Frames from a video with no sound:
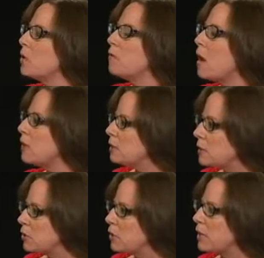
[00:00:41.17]

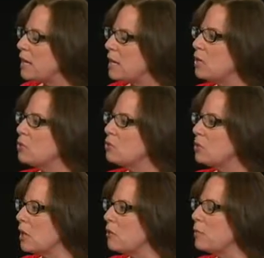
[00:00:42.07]
volunteering, getting
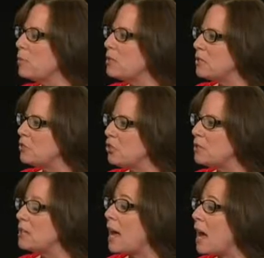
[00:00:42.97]
yourself
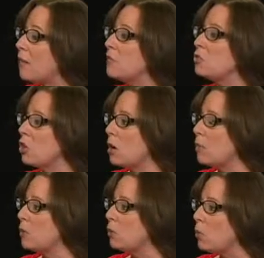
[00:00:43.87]
positioned to have the job
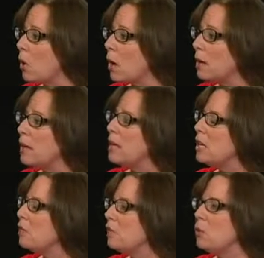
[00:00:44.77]
that you want.
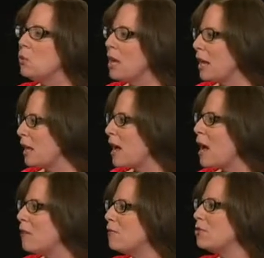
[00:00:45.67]
If you can't
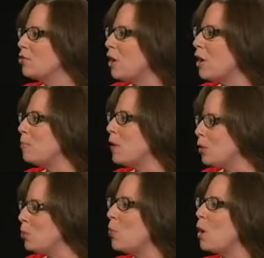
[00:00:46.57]
have the job that
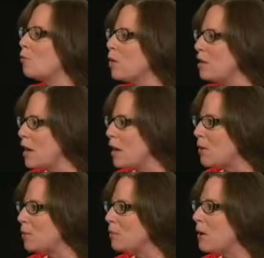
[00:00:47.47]
you want right
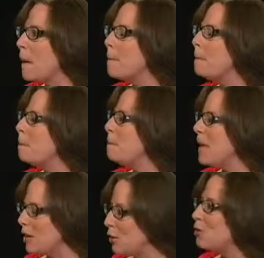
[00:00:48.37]
now,
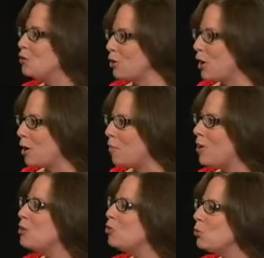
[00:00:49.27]
make the job,
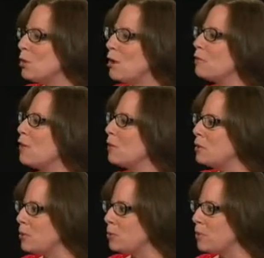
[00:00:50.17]
do it on a
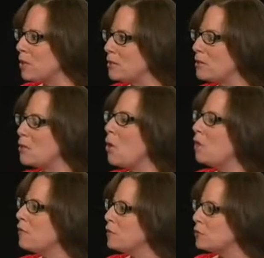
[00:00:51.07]
volunteer basis,
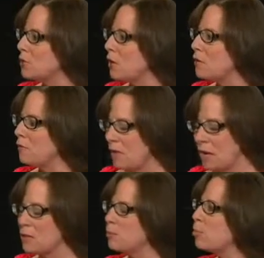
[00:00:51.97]
offer yourself
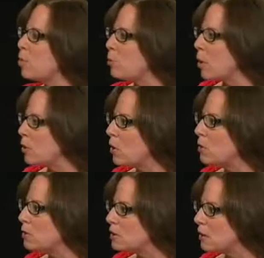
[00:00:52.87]
as a pro bono
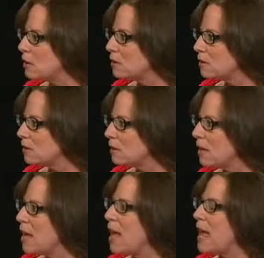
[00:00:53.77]
consultant
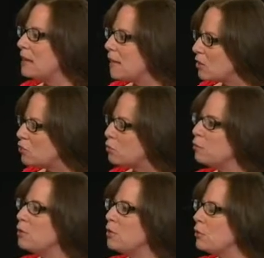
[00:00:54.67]
and get your
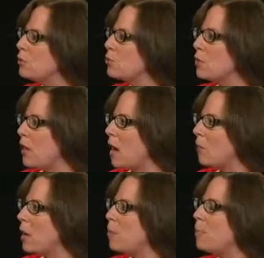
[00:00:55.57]
foot in the door that
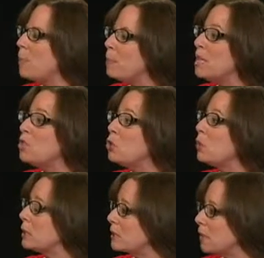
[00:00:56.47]
way, but be
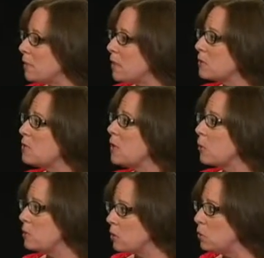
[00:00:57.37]
doing something so that
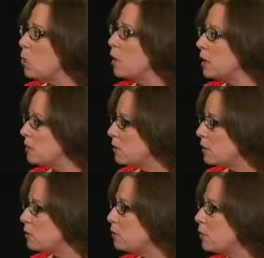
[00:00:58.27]
when you walk into the
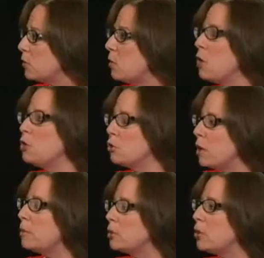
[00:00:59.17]
interview, you're
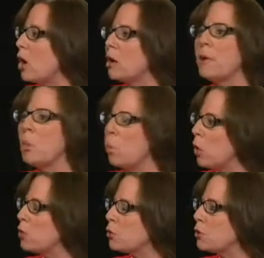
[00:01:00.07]
able to talk about what
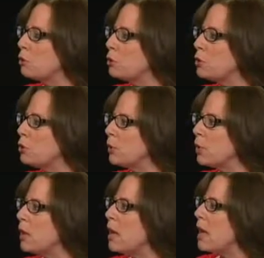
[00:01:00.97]
you're currently doing.
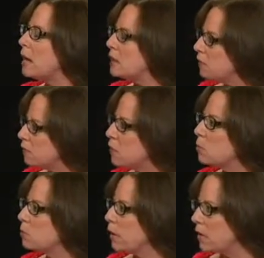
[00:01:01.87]
And if you
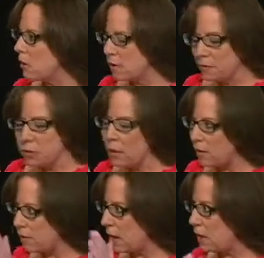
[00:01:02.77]
were laid off and you
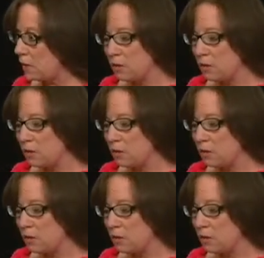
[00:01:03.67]
have that, in